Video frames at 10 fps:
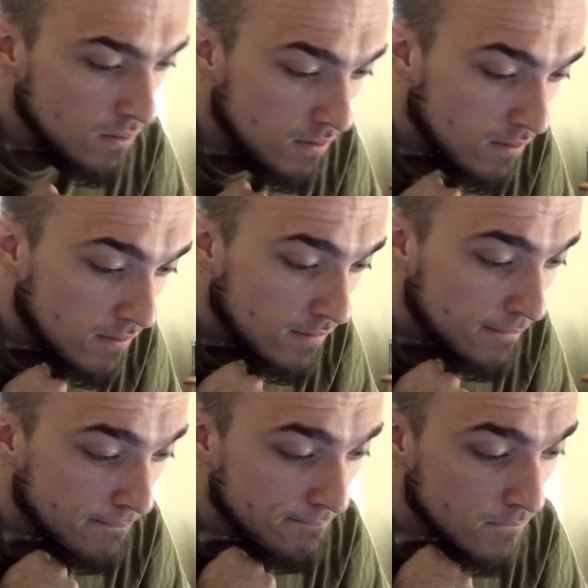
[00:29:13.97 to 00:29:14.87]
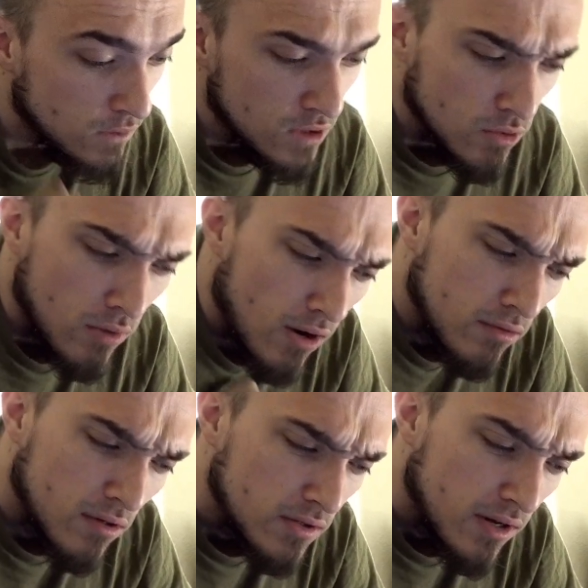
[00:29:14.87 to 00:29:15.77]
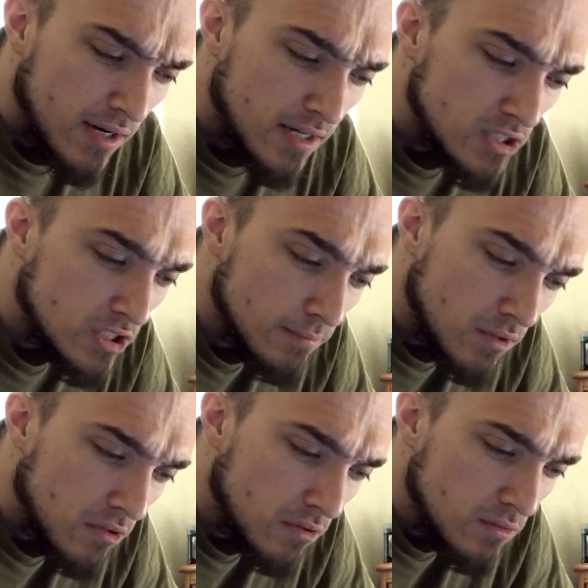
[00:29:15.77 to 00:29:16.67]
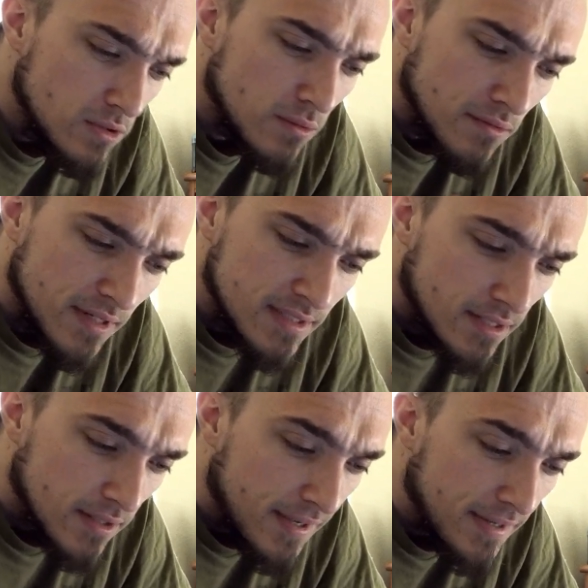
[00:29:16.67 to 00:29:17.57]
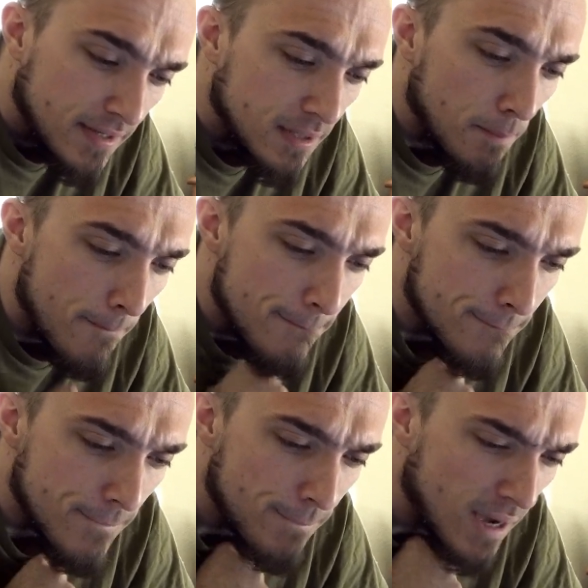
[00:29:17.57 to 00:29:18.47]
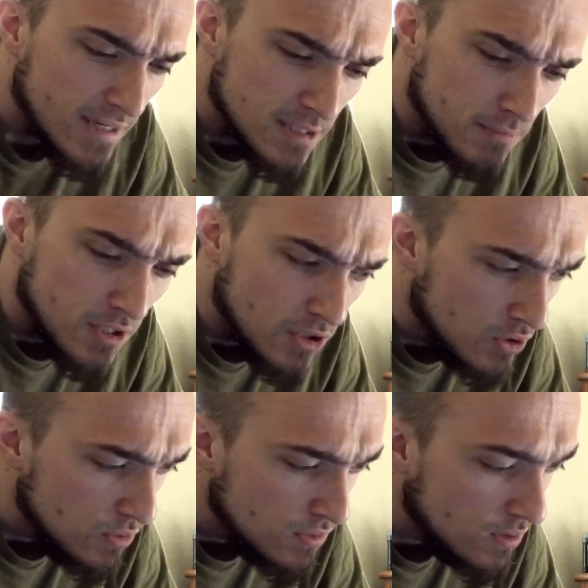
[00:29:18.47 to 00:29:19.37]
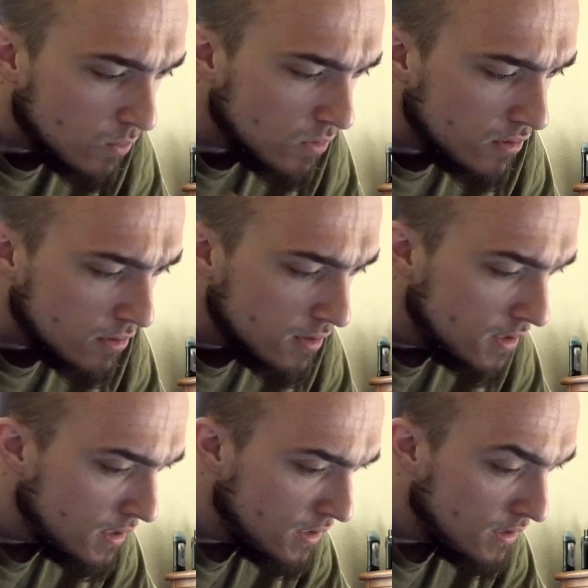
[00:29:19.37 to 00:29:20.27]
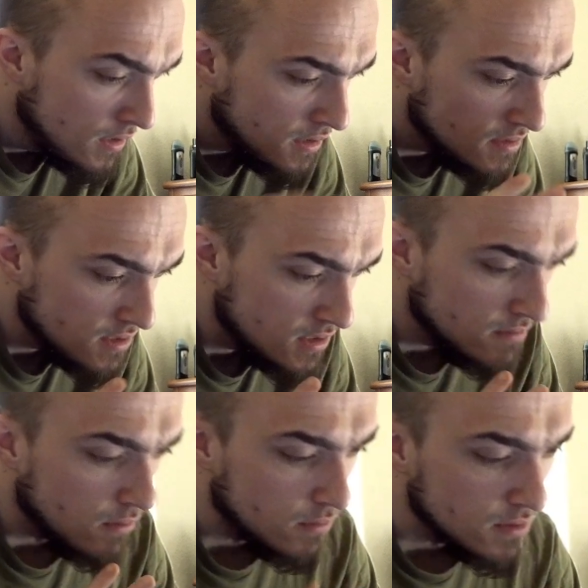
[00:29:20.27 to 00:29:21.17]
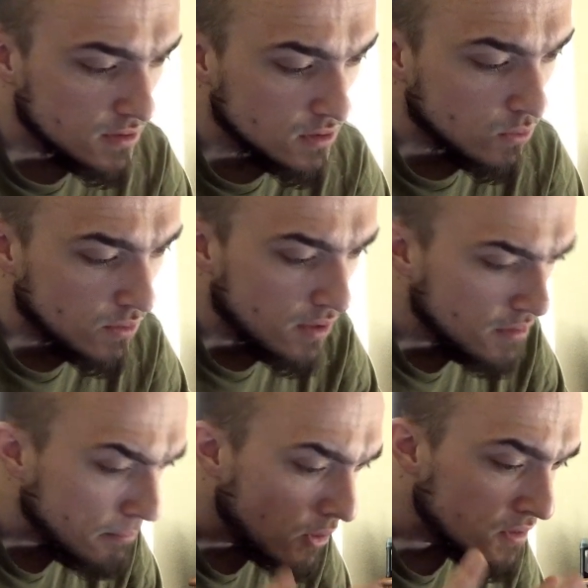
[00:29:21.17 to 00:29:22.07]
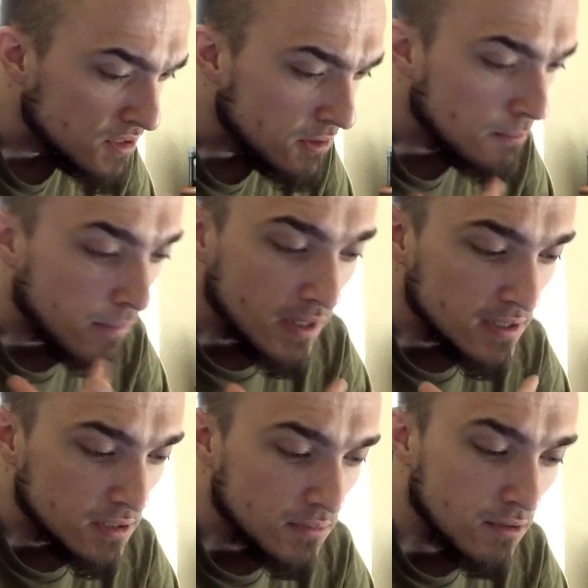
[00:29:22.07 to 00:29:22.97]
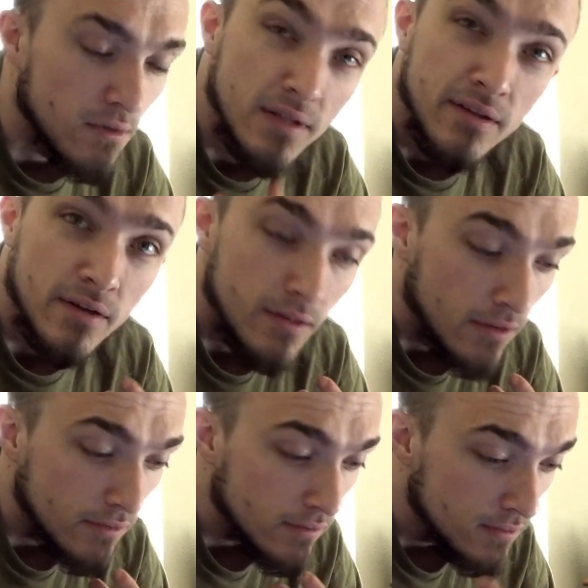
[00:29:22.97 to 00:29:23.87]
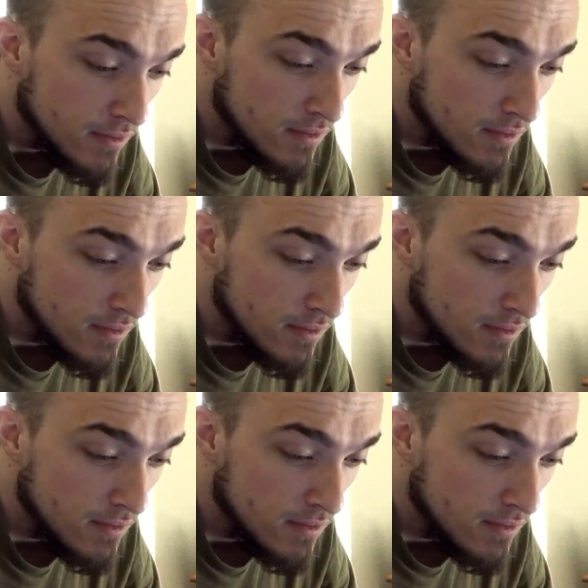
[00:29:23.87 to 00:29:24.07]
and I'll look around online at gym clothes or things I like and buy something new to order, instead of always going out in person and buying something right then and there.